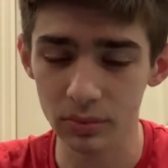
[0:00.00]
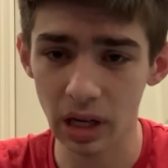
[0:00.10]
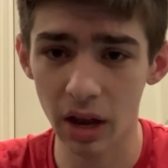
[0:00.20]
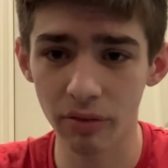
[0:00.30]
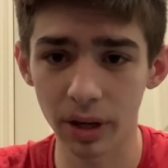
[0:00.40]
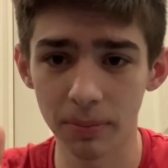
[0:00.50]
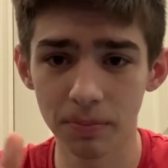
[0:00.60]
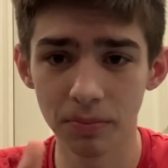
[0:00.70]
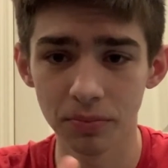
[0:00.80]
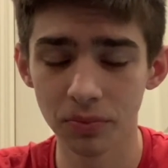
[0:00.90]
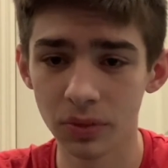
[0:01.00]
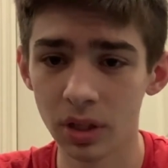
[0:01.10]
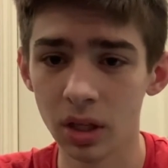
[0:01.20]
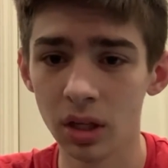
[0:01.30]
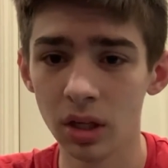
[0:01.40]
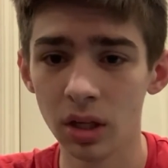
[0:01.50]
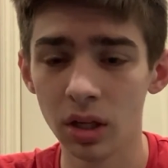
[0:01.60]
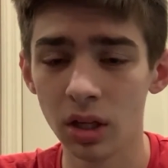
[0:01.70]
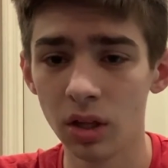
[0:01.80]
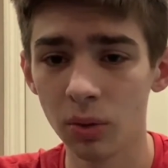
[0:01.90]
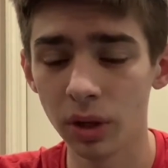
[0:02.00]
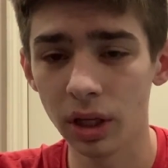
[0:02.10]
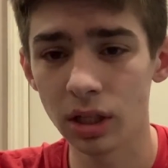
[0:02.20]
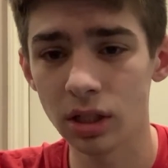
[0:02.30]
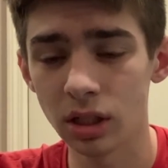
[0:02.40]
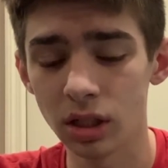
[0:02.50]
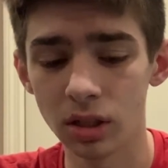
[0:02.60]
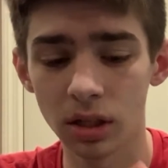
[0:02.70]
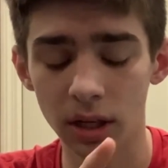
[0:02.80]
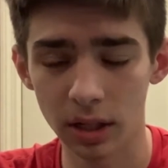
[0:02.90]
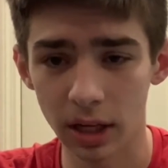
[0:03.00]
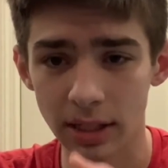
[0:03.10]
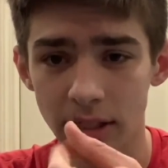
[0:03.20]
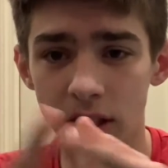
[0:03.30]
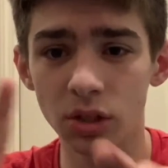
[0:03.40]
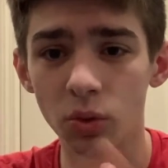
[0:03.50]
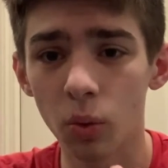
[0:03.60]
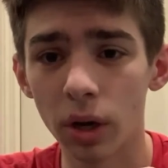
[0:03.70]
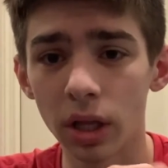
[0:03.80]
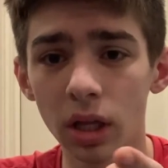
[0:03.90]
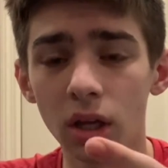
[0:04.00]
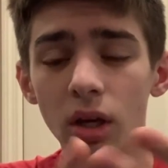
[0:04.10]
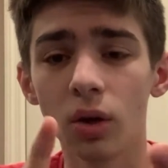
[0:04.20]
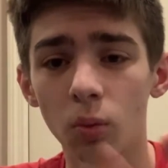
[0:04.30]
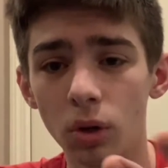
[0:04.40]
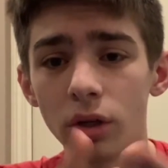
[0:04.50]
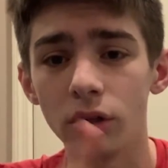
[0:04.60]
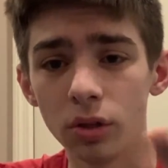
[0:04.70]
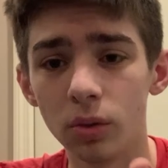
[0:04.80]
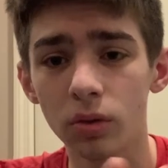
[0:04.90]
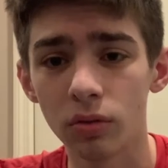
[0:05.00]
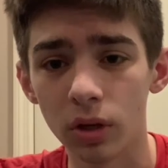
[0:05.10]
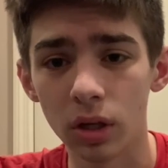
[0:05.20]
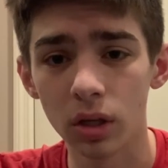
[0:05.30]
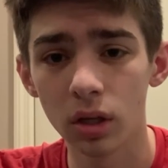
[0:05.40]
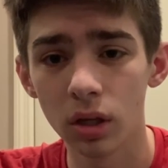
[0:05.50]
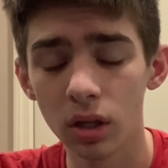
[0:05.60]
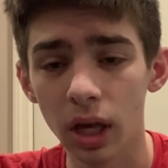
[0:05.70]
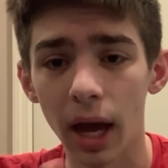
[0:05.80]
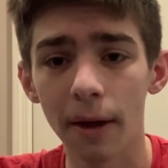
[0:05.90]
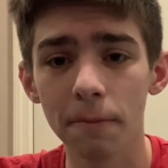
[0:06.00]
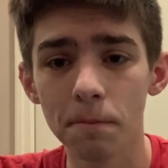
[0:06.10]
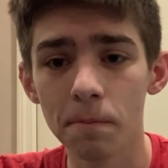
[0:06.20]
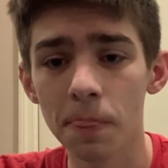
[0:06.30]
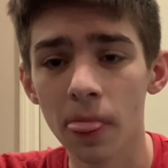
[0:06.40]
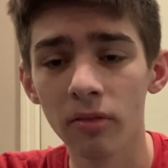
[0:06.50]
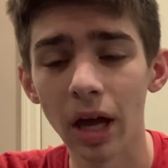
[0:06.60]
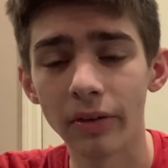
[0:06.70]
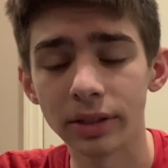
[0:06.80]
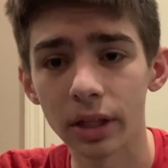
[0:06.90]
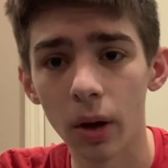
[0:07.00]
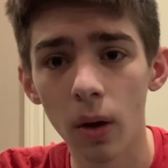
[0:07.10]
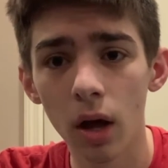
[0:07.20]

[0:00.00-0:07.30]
I forget. 2018, 19, 20, 1, 2, 3. Yeah, 5 years ago.